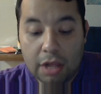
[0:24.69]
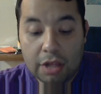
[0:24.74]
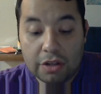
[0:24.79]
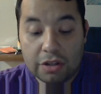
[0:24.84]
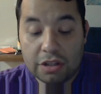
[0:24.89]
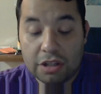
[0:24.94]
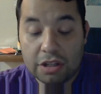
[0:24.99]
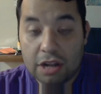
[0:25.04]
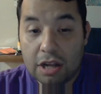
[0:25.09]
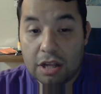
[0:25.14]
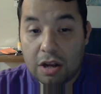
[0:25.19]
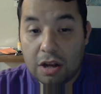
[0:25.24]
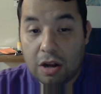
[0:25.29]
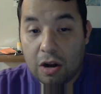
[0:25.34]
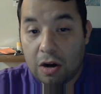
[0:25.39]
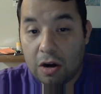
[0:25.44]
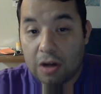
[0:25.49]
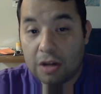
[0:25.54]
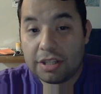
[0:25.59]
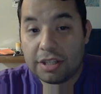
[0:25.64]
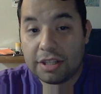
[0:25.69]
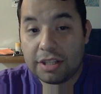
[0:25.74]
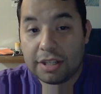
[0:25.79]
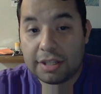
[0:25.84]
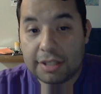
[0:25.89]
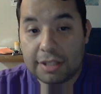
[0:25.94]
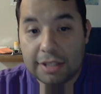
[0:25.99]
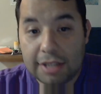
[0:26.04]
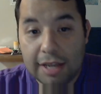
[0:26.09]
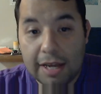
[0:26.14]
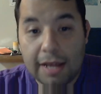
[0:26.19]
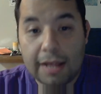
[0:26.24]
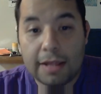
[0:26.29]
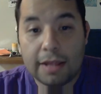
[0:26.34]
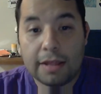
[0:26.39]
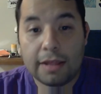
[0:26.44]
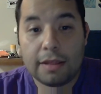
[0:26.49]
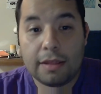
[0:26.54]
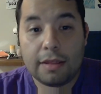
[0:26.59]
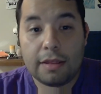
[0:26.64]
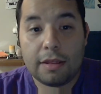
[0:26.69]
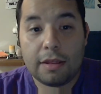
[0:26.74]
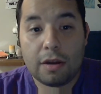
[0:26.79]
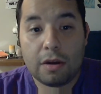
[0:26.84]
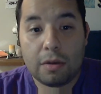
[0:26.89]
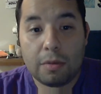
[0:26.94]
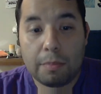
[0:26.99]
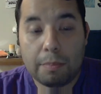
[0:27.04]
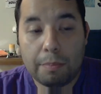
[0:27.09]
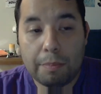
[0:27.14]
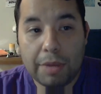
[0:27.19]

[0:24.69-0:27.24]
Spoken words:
There's a lot of cards in the set that are